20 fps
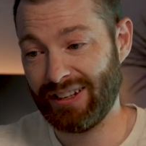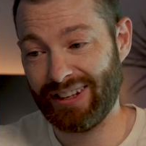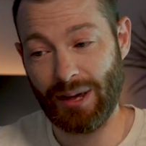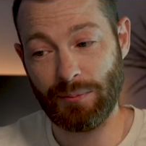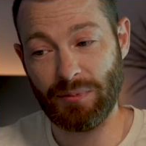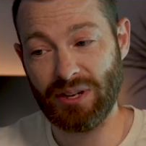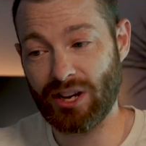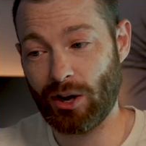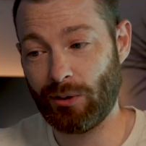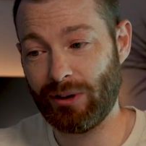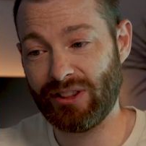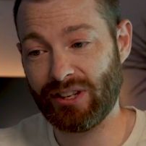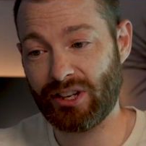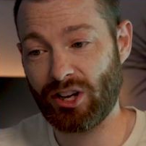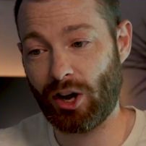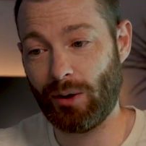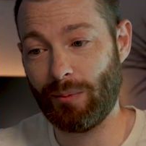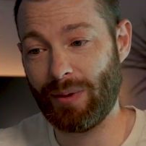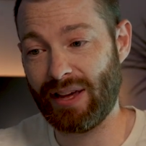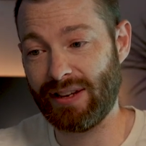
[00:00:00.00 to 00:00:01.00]
Let me know in the
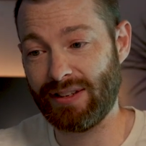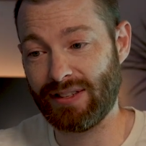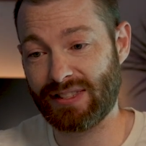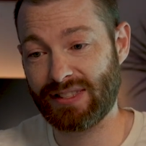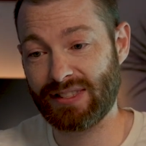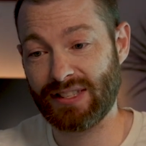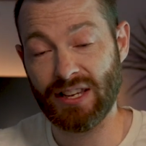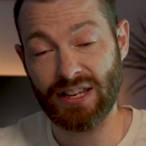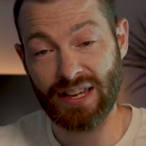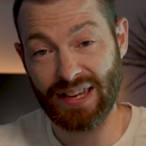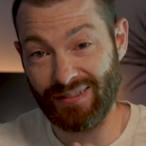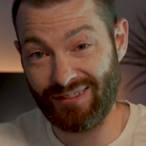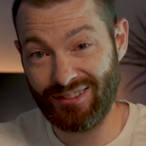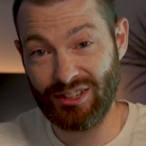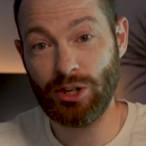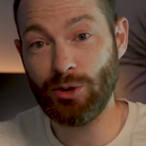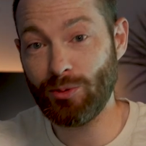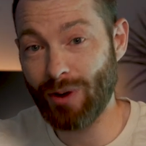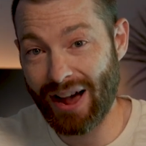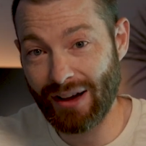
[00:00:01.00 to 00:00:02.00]
comments. If
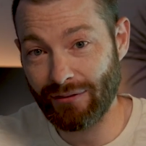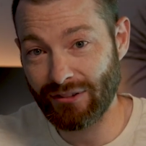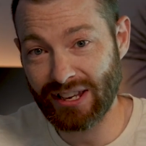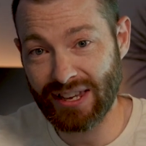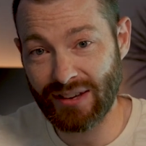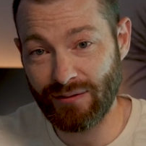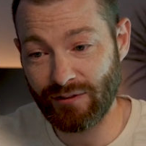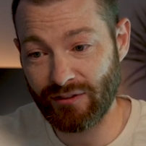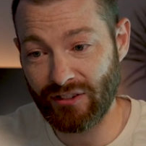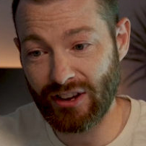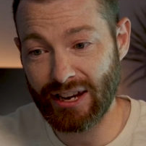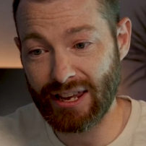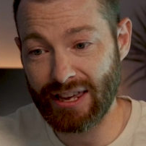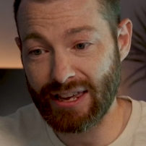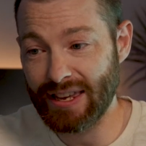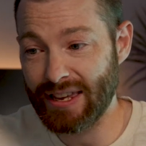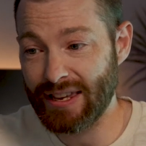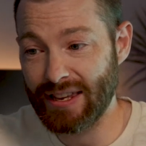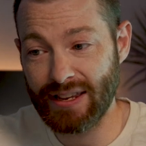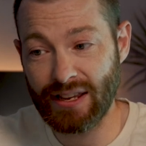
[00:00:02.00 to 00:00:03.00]
you have a
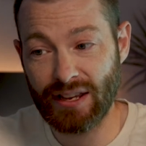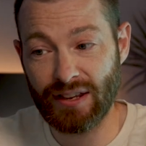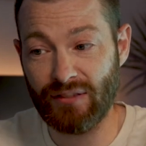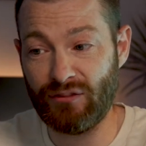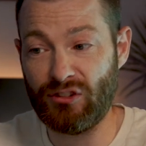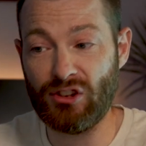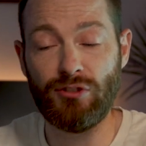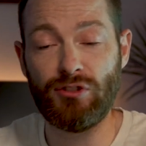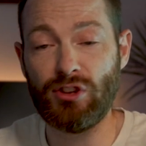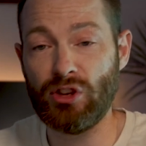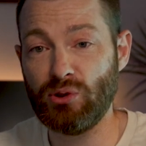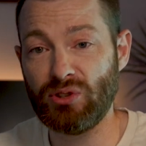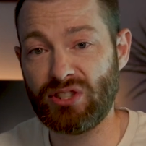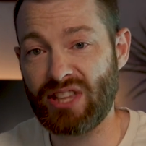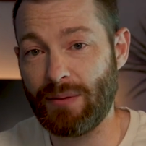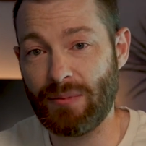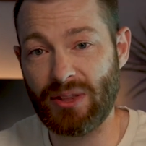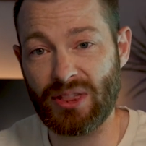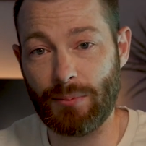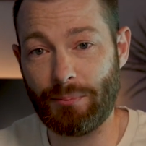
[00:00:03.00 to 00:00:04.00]
Kinefinity, if you've
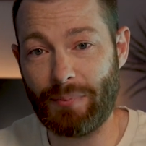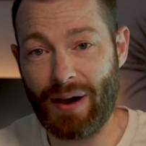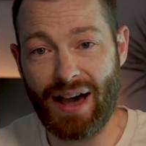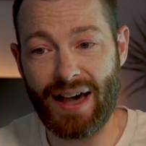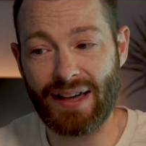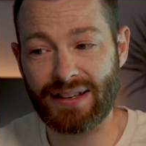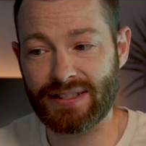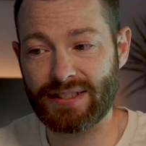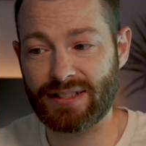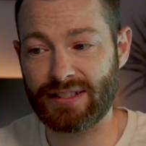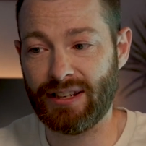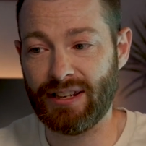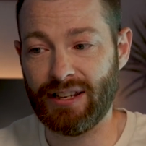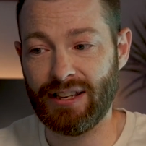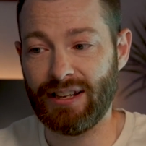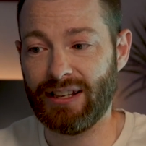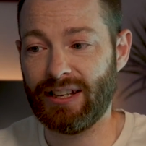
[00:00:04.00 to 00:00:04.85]
used them in the past,